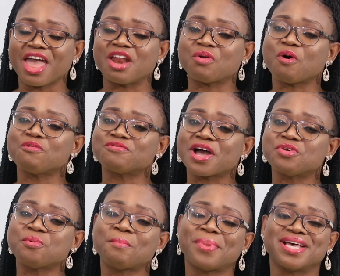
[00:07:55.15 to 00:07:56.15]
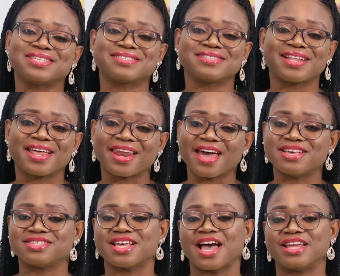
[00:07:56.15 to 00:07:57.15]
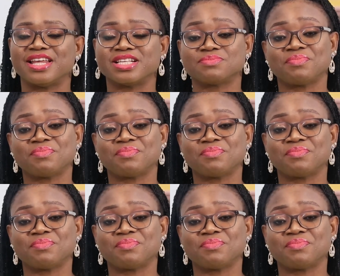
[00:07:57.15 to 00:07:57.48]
and offer you personalized guidance.